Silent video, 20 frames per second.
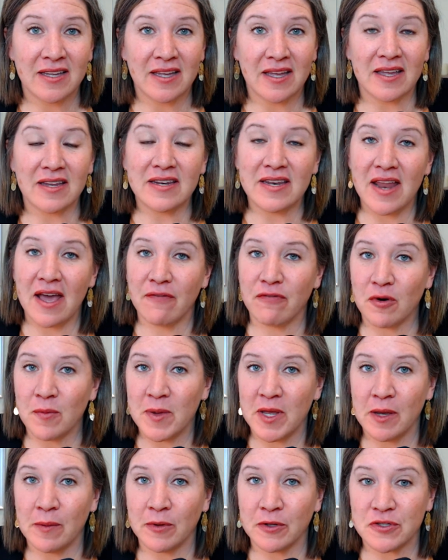and never
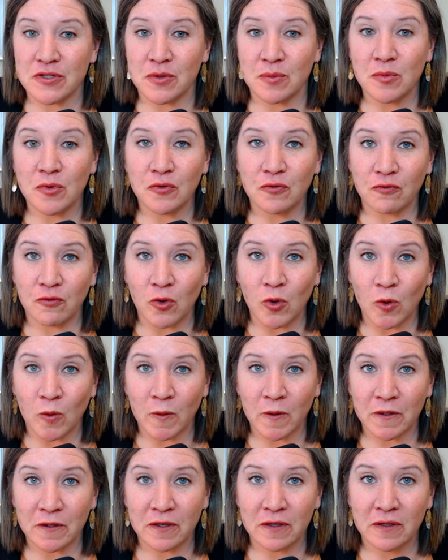be able to move
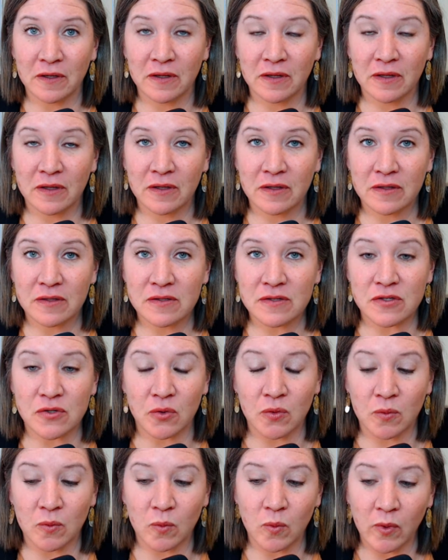forward.
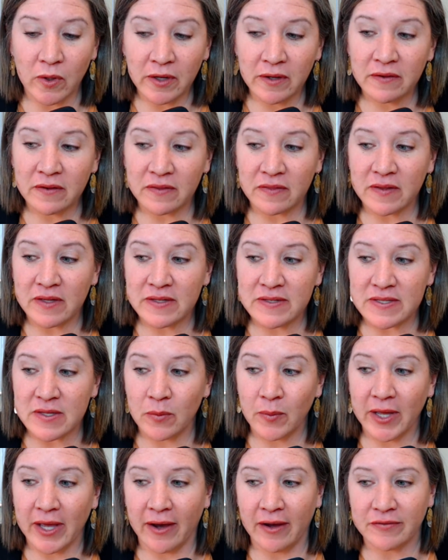So one of the things
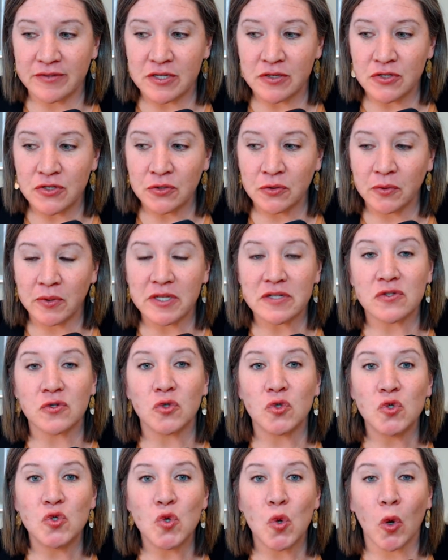that we have to do is
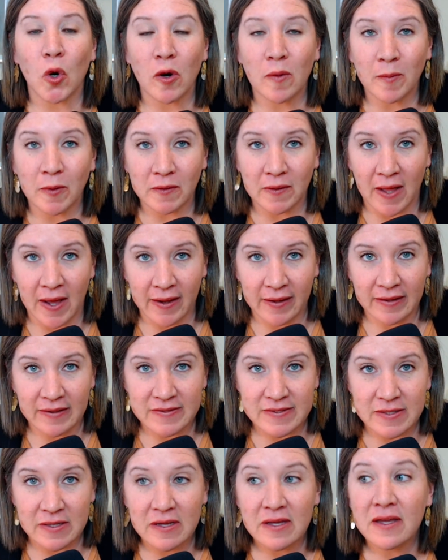
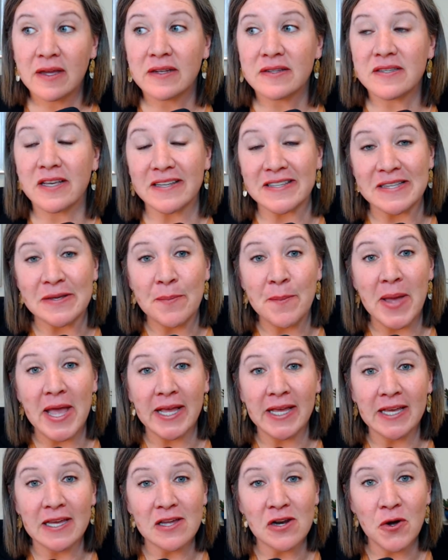normalize. Doesn't
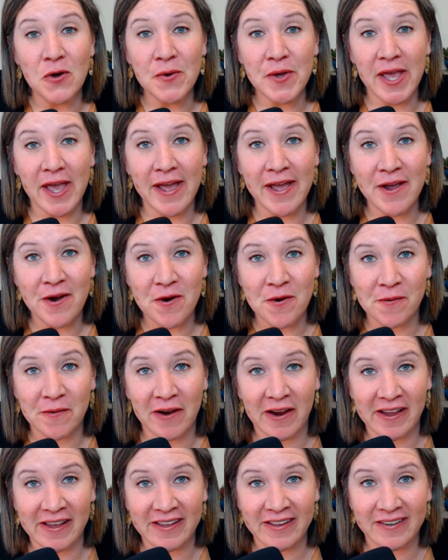make it okay or
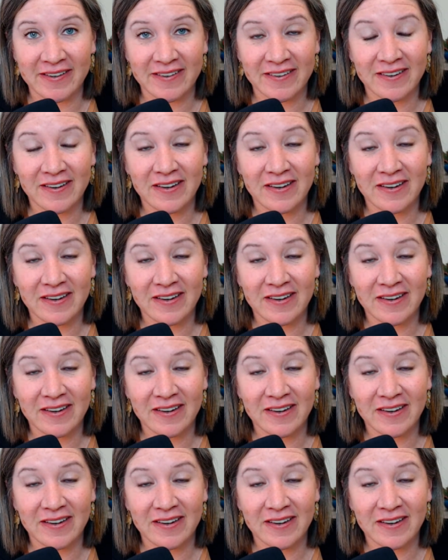right,